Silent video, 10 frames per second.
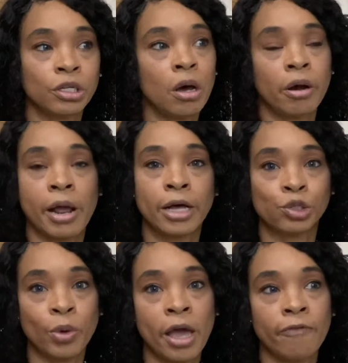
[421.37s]
on our house.
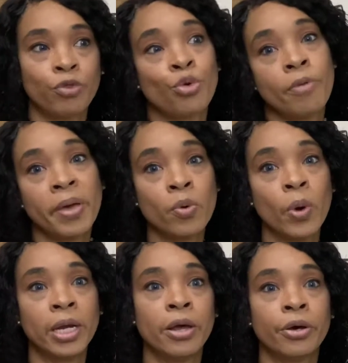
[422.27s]
We have 3 big
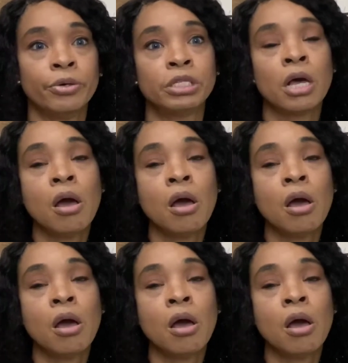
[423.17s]
windows